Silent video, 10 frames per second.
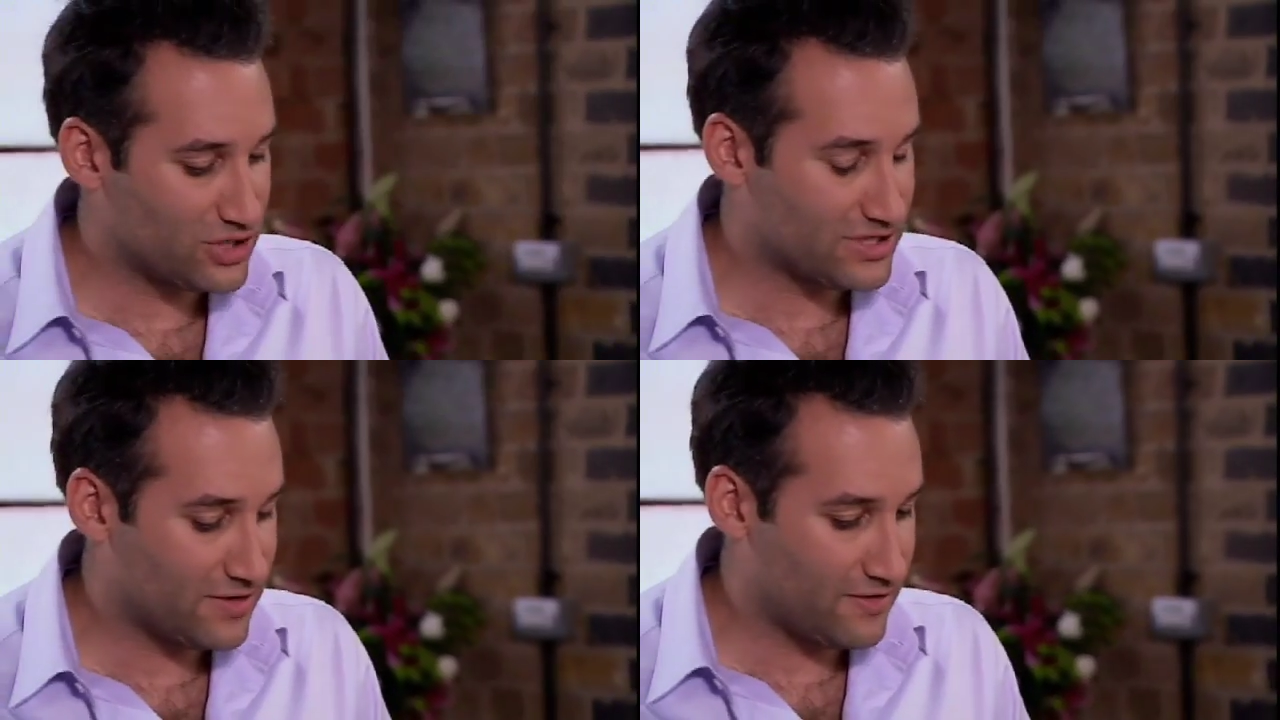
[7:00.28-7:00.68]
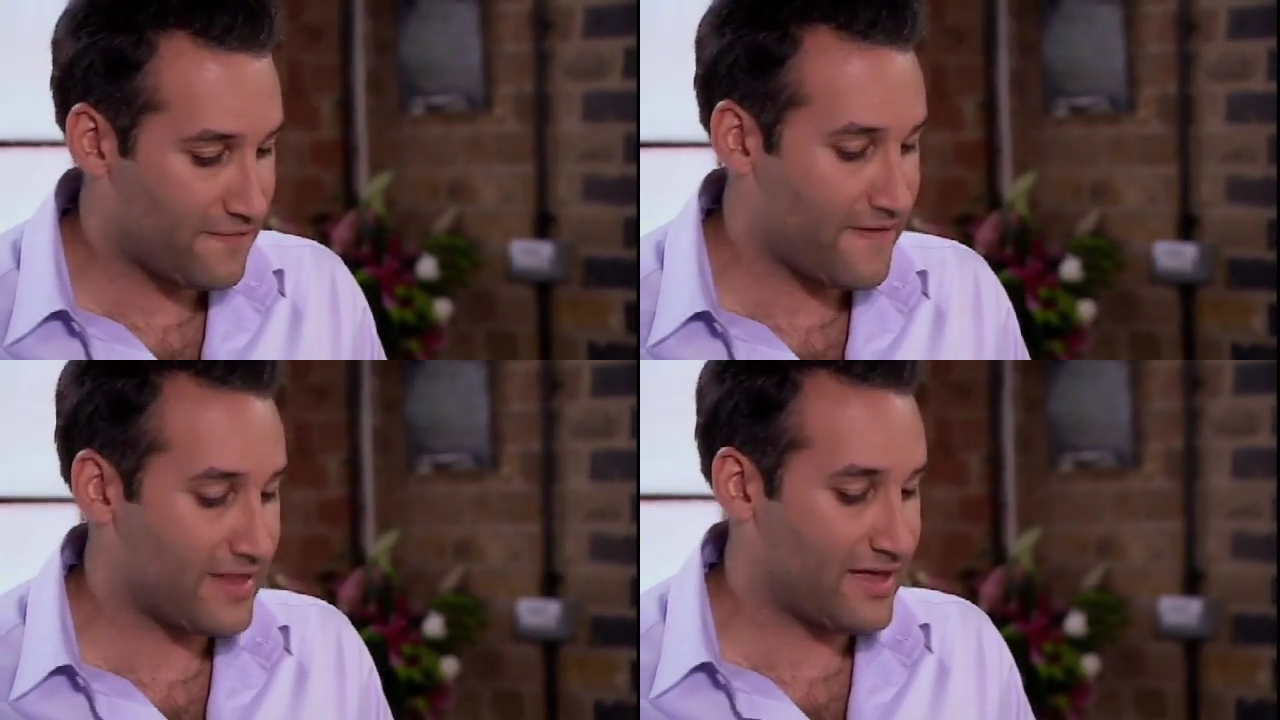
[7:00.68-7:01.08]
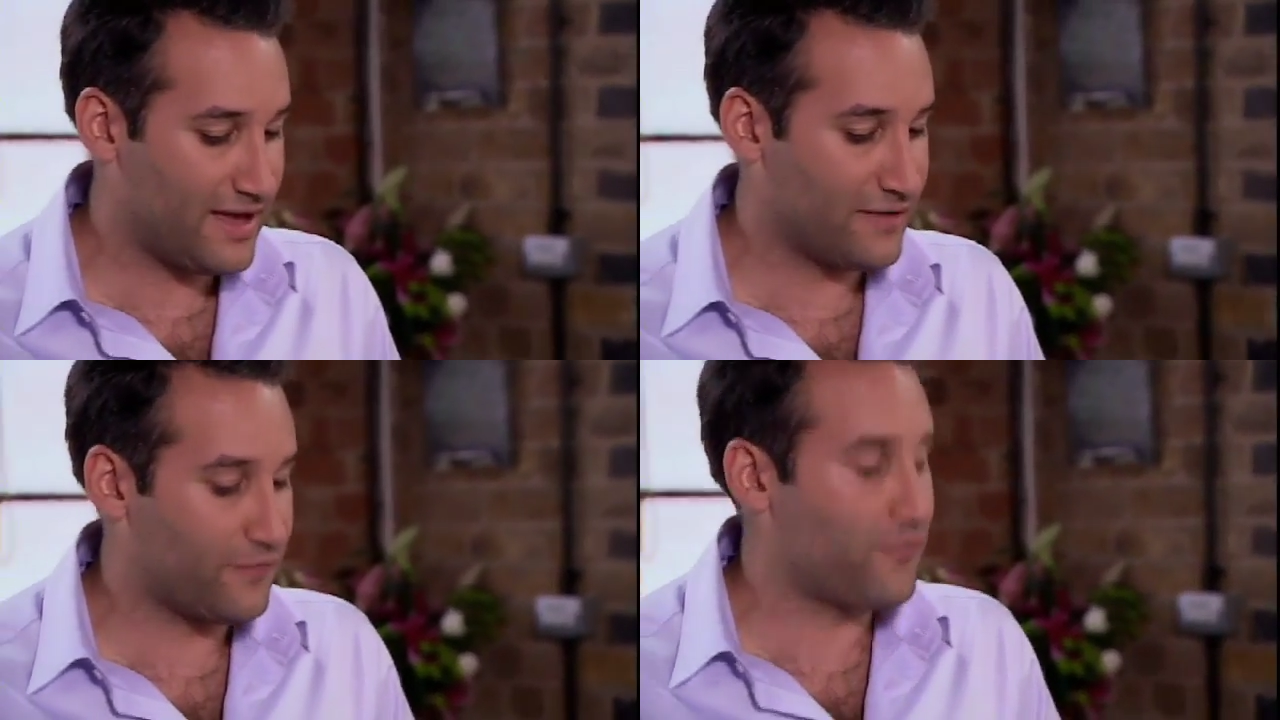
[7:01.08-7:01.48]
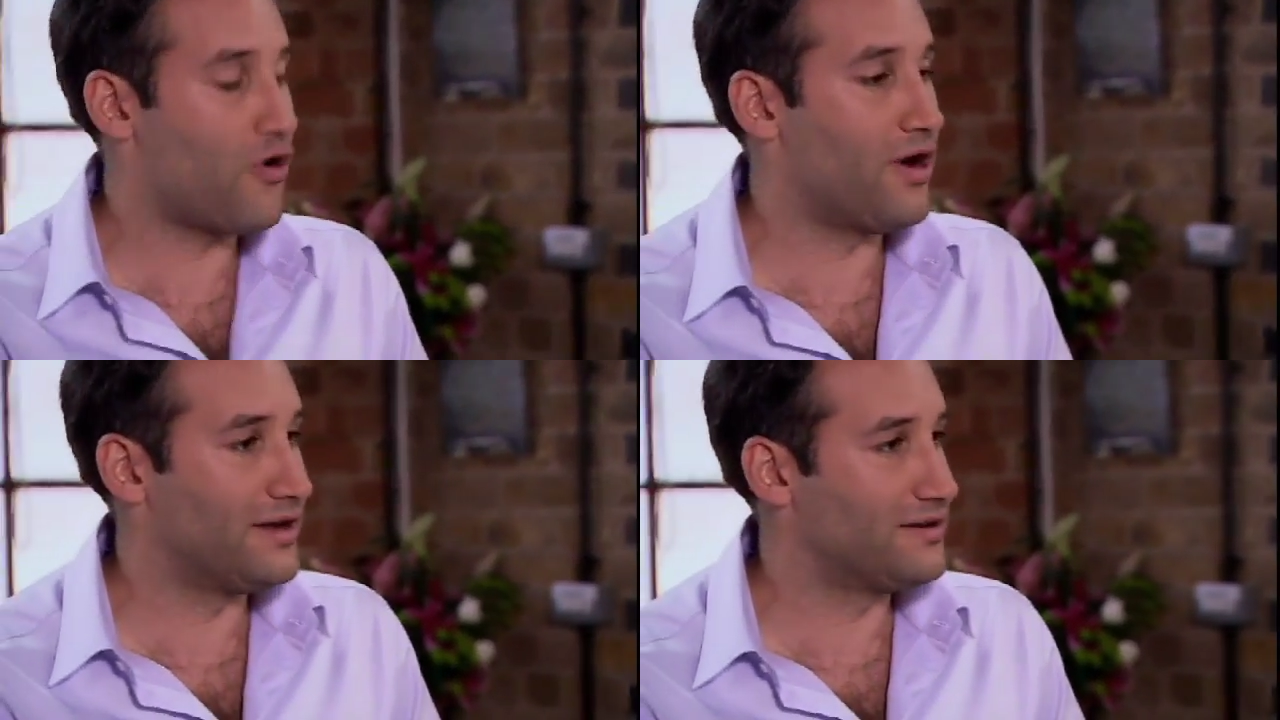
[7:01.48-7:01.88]
just the fact that it's
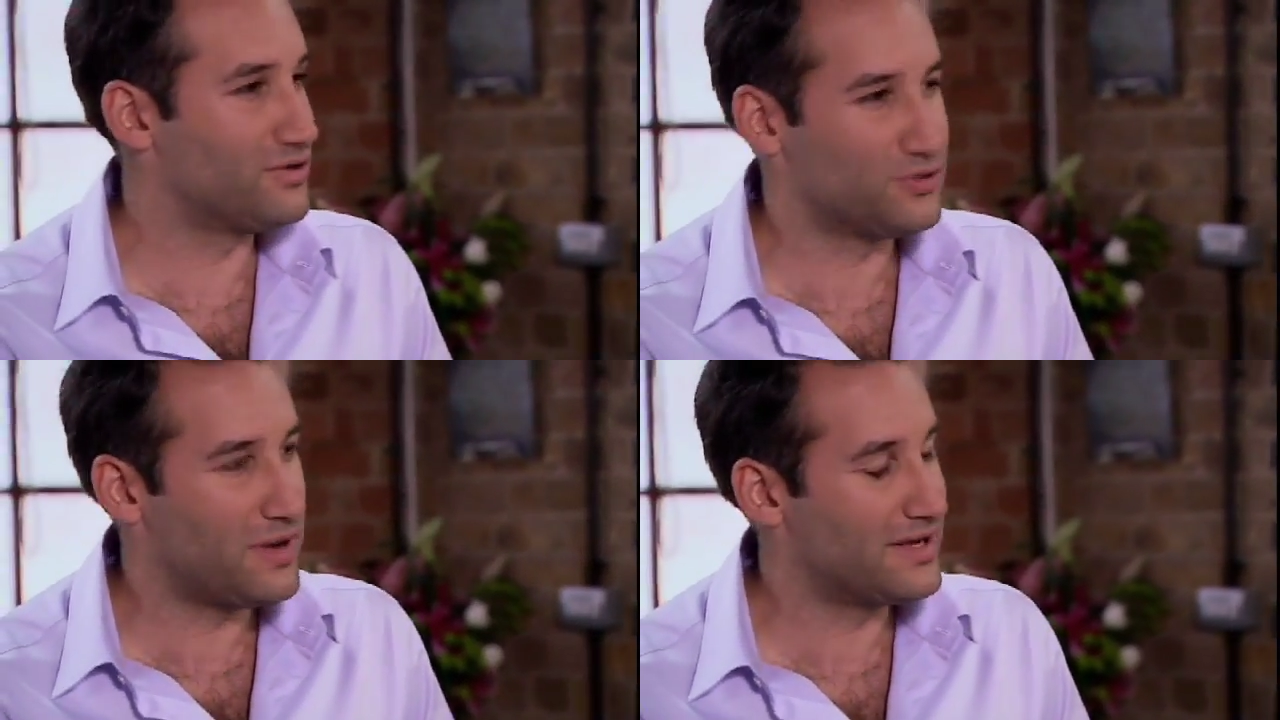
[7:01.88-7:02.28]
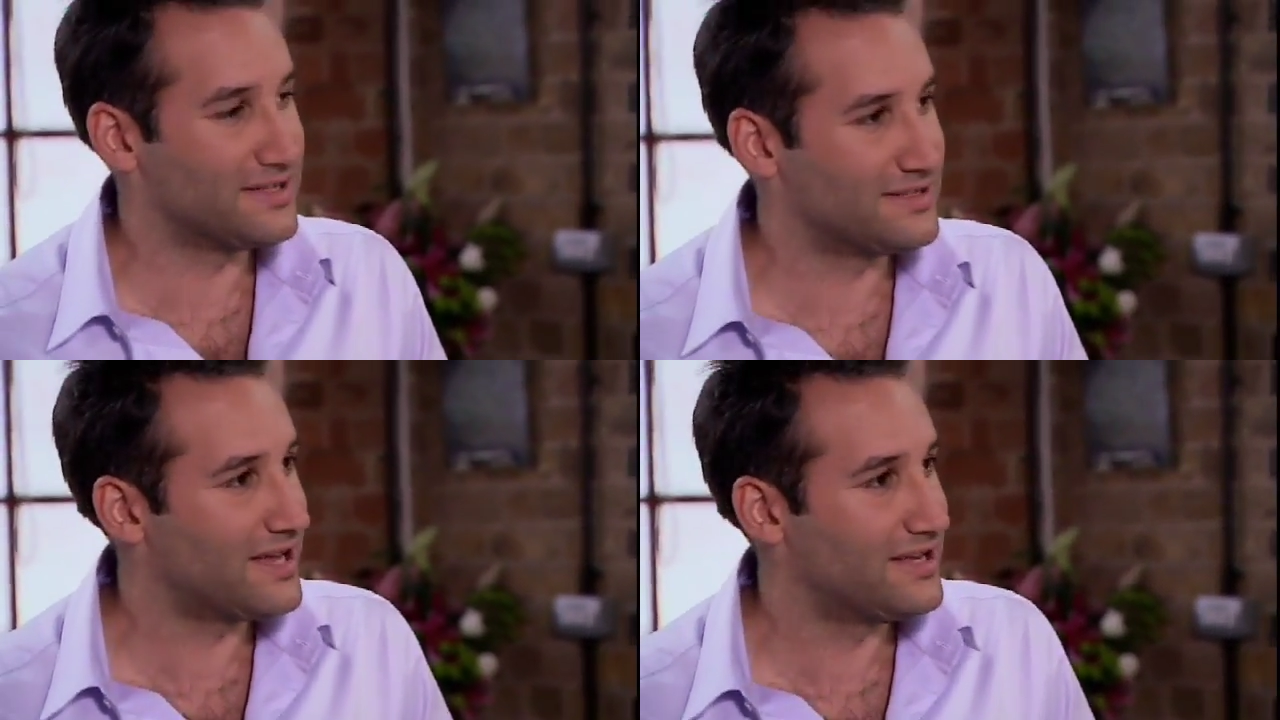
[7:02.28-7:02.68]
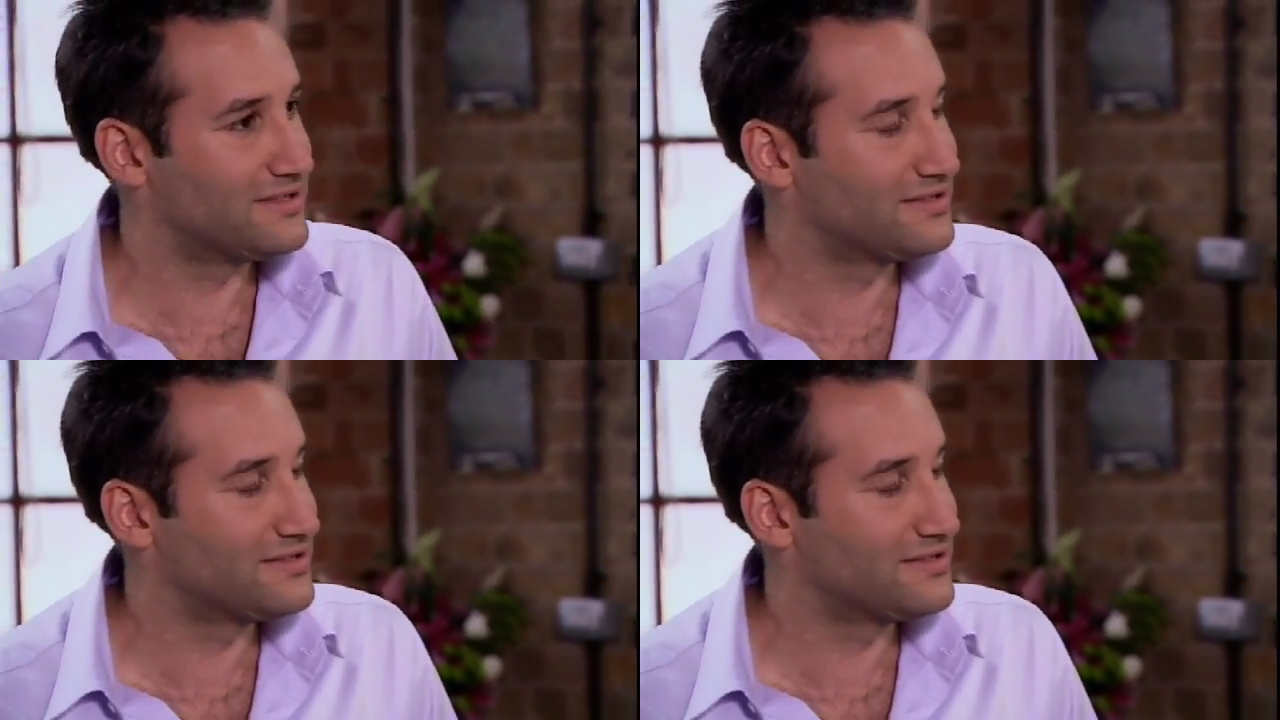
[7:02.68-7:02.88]
fried, it just makes it taste...